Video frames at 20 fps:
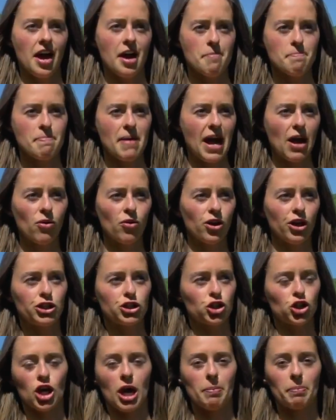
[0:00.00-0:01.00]
about a
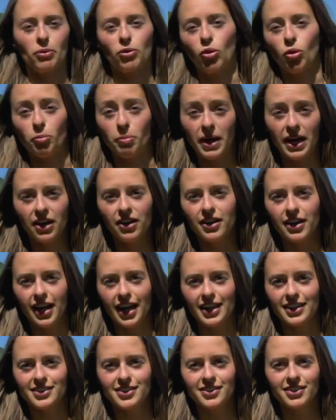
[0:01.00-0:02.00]
tropical
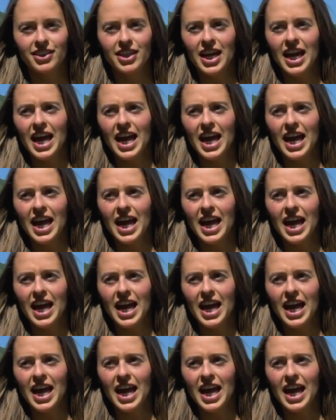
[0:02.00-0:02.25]
paradise.